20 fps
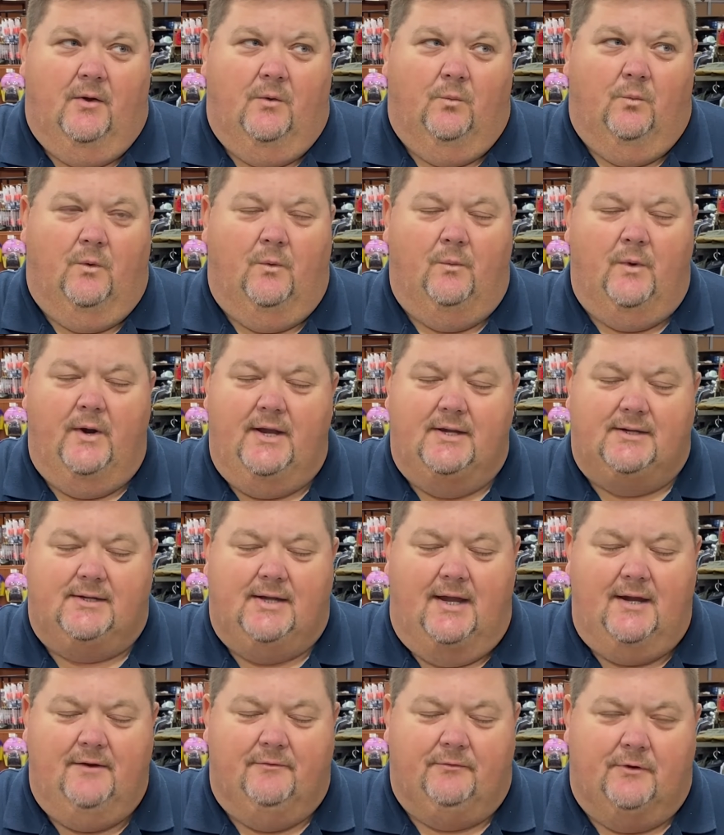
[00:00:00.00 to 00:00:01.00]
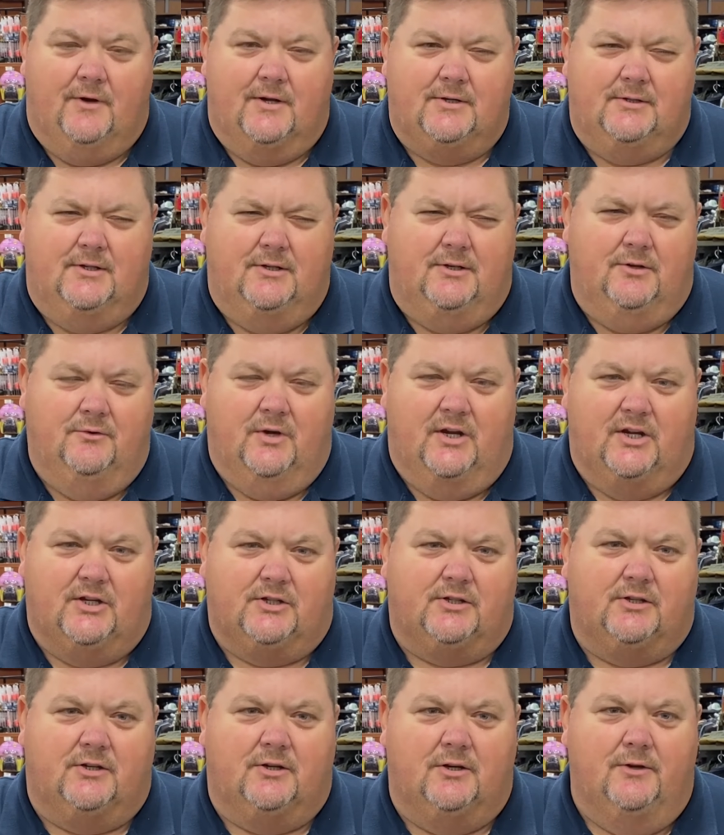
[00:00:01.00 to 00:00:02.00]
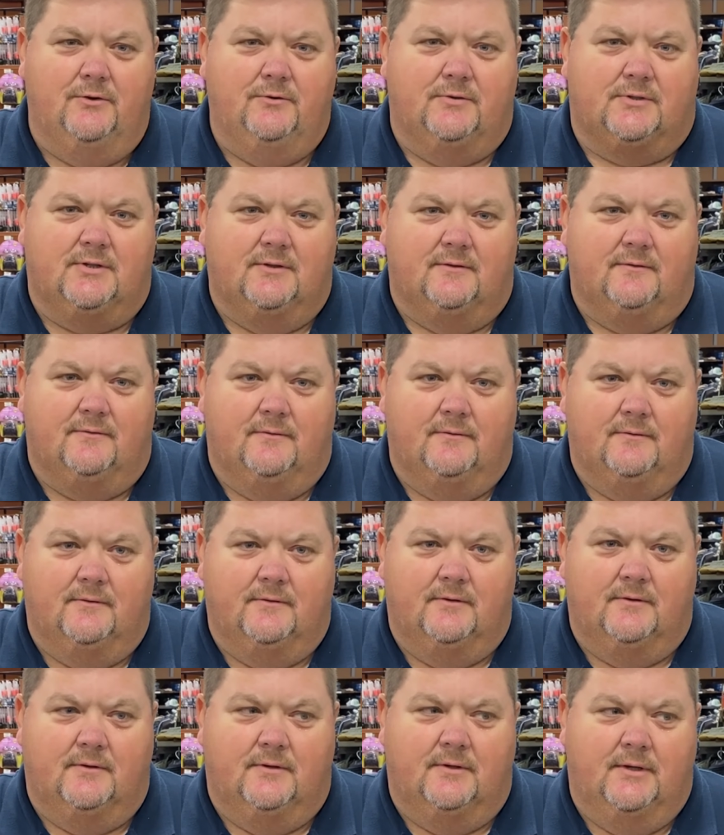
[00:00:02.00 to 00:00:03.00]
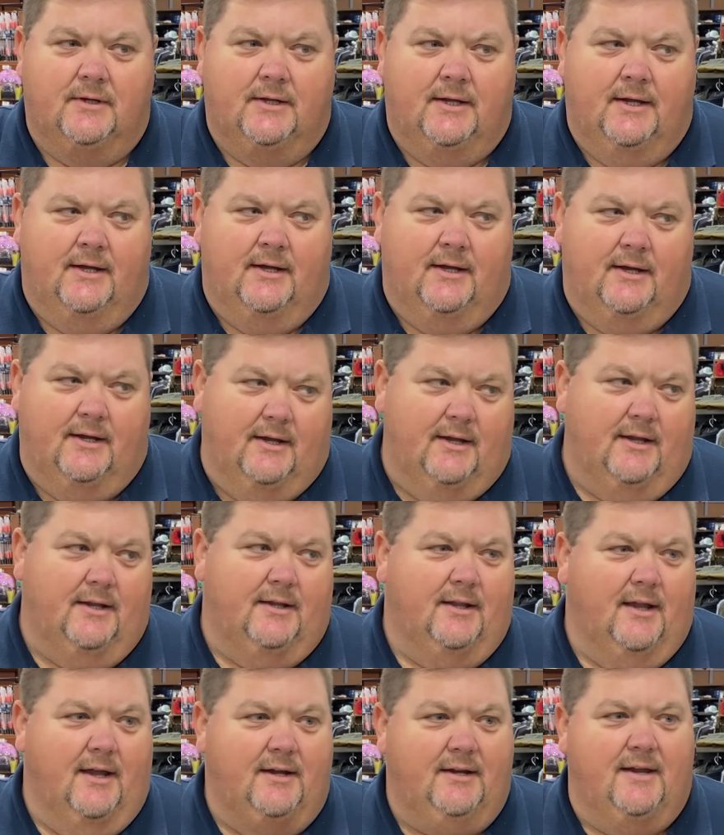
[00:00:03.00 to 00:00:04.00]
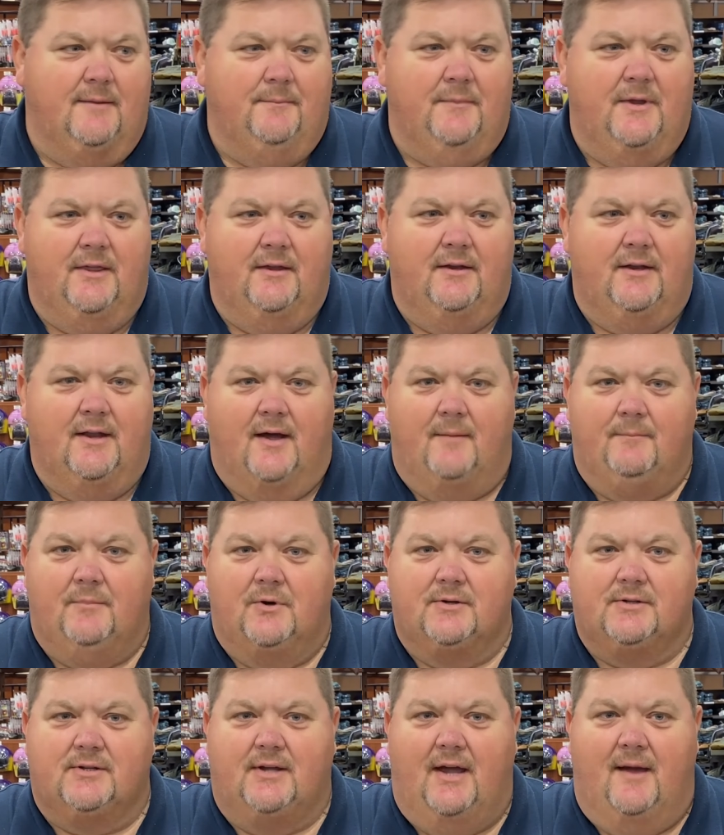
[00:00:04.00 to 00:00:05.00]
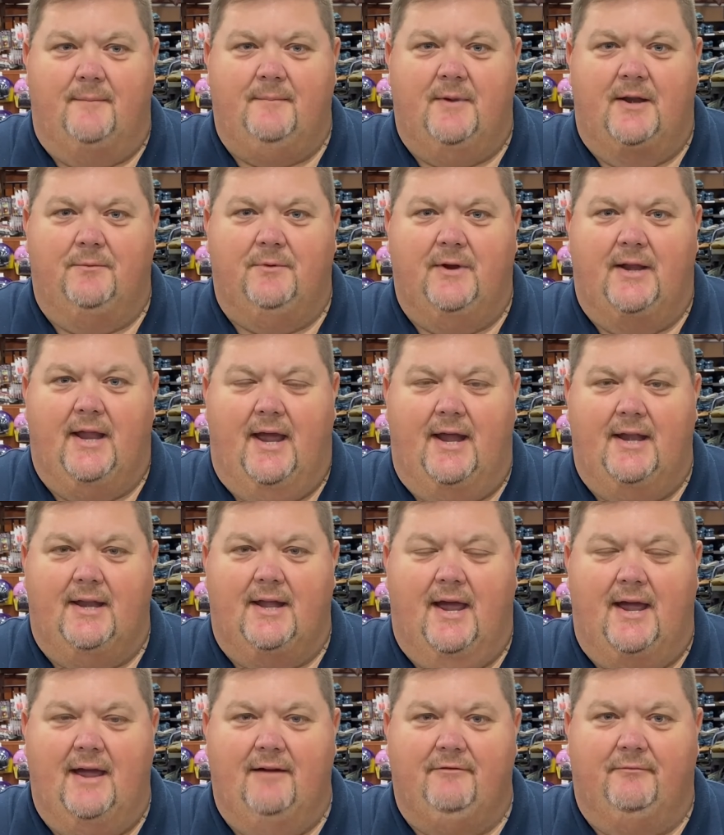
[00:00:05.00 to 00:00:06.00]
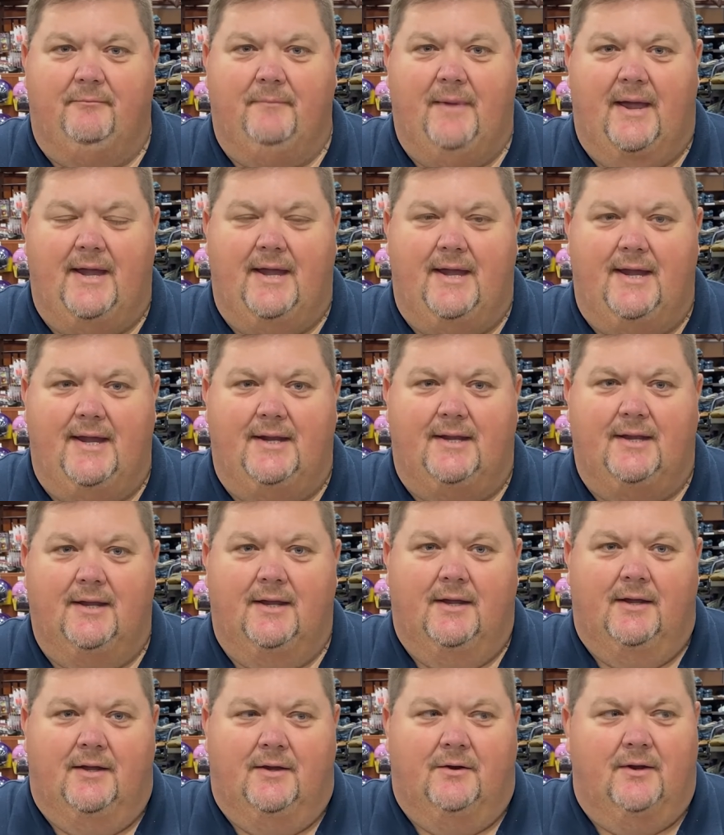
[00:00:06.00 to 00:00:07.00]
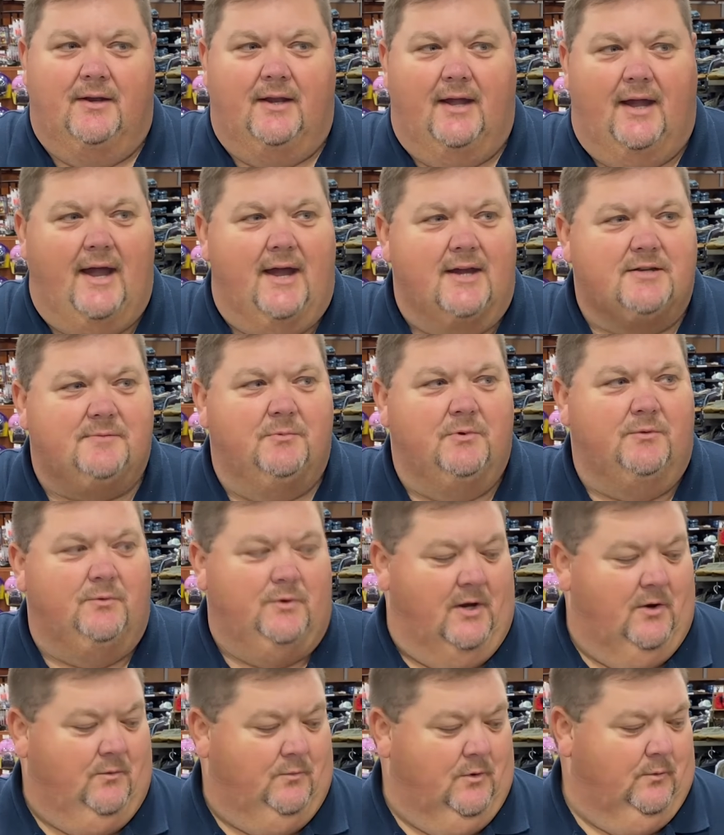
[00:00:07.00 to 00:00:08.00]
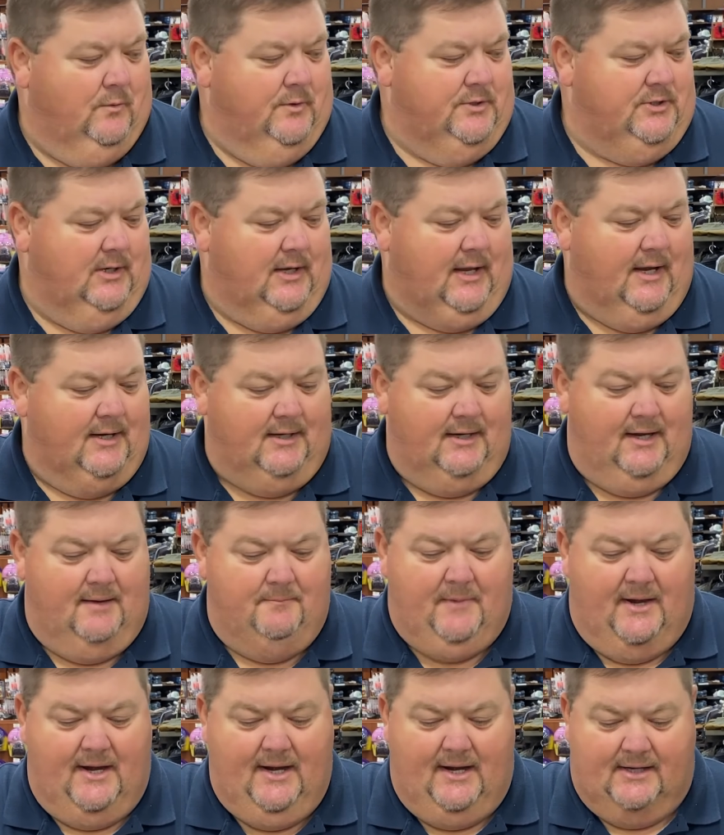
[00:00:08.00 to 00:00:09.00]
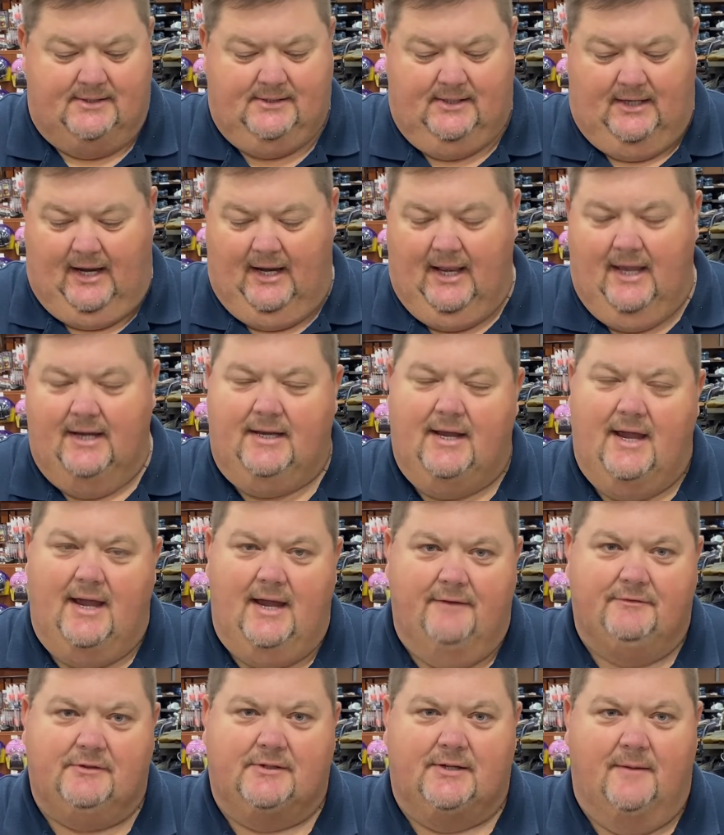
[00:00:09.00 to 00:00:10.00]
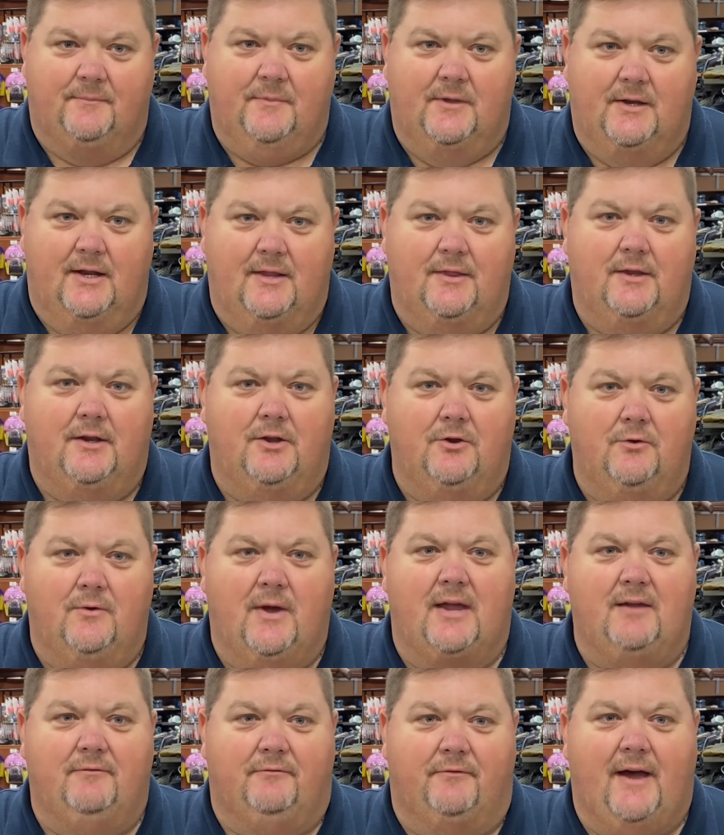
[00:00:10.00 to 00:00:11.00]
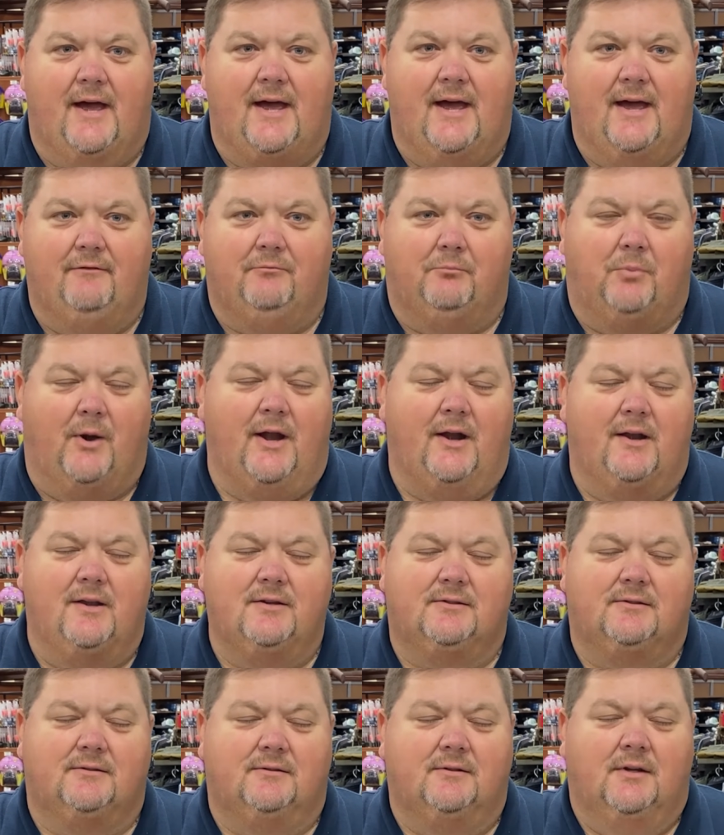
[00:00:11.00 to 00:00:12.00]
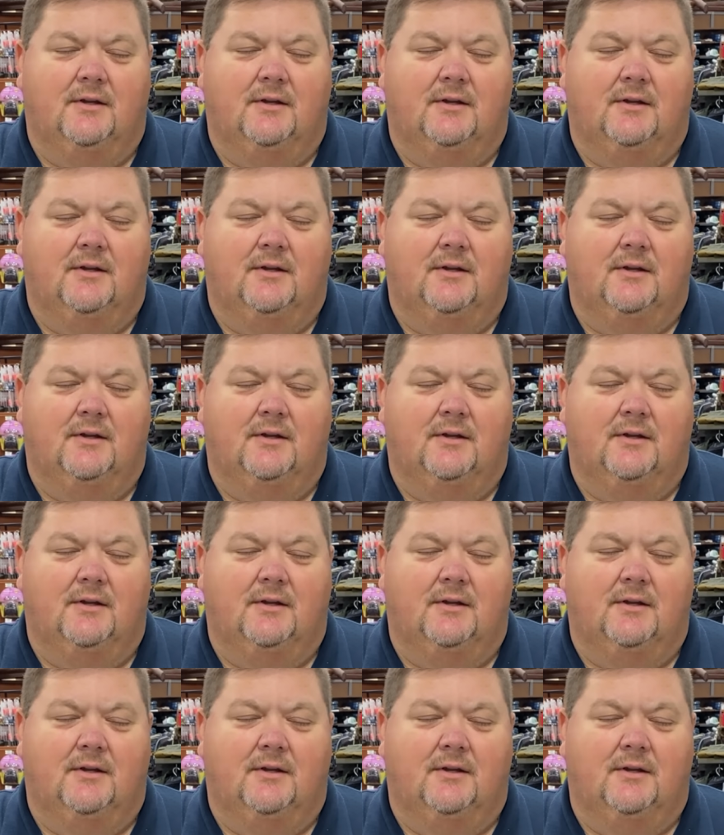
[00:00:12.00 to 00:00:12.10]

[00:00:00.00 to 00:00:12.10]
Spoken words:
what would it take for us to do an exclusive? And they give me the numbers of how many we'd had to have made. And they asked me, you know, what would you like to get made? I said, I'd like to have something in the new A5. Browning's,